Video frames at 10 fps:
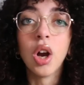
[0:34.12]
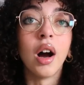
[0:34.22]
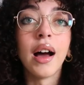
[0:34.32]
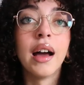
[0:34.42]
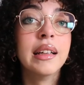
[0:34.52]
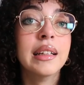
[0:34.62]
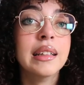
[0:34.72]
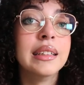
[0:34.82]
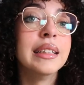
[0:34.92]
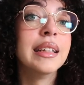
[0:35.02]
got. I
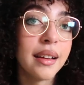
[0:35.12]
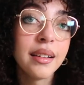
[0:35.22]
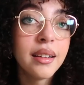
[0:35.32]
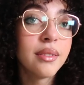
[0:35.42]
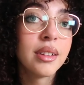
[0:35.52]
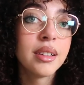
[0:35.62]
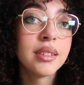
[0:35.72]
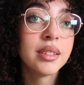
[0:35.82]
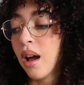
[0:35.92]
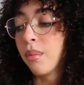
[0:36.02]
didn't need any of
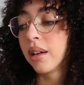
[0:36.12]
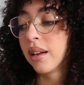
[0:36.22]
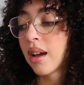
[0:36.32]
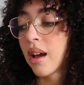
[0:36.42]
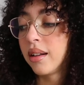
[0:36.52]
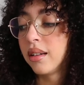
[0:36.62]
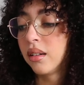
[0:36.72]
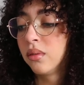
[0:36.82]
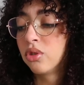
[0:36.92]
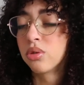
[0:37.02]
this. I'm gonna kind
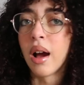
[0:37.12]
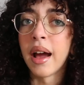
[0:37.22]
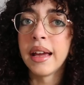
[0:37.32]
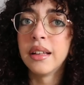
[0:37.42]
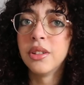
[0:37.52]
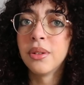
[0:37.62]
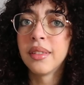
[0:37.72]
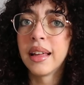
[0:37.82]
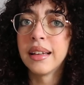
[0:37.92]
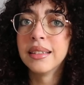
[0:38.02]
of try and do
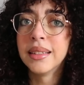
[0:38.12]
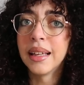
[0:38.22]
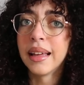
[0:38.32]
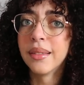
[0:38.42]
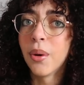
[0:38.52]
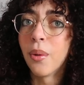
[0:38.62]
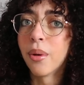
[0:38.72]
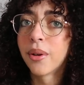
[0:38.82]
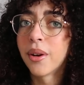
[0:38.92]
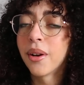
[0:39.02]
things in the
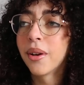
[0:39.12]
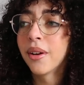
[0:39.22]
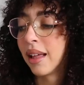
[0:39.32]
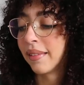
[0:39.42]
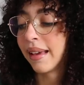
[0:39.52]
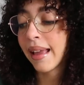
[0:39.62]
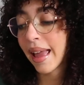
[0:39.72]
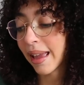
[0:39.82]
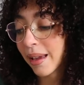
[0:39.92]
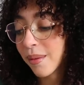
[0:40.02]
order that they
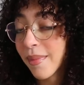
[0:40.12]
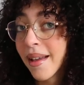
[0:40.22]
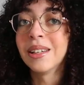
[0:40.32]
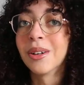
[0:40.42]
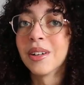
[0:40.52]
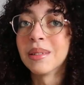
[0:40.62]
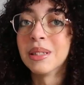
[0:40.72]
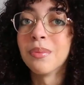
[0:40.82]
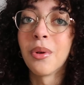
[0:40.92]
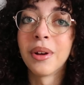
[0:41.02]
came. On
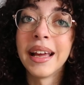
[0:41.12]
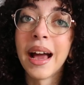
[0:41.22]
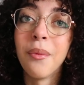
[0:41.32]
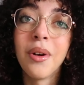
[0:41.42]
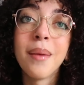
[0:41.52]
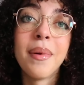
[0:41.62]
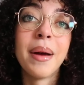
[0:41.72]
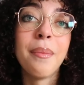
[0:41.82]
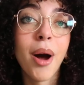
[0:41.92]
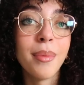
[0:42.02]
Christmas morning, I woke up at
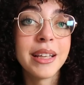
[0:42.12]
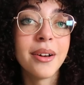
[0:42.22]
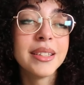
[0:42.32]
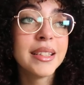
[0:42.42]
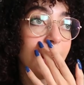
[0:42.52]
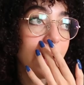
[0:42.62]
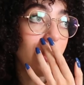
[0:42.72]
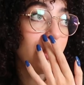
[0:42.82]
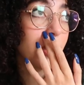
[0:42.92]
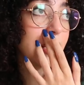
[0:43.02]
my mom's house and I
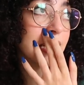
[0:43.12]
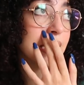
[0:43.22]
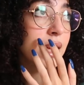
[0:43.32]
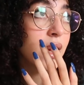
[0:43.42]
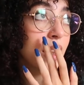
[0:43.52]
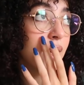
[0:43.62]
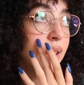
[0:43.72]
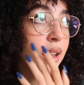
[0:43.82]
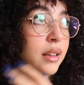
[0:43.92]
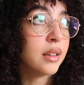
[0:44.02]
opened presents there,
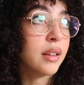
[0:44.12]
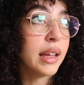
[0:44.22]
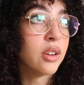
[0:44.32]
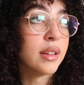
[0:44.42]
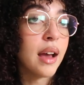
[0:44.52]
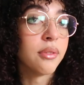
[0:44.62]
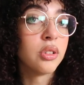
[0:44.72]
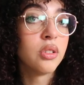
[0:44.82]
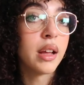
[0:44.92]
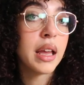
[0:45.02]
and then later in the
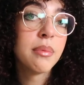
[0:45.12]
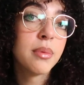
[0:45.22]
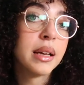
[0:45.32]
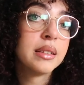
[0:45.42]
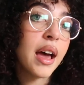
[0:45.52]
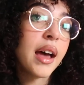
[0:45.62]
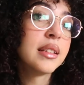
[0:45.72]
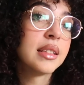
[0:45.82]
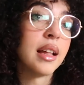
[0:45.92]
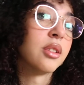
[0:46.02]
afternoon I came to my
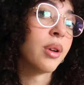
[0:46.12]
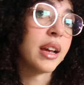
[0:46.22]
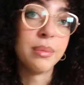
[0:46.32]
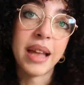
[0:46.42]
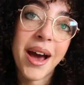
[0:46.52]
dad's, and that's where I am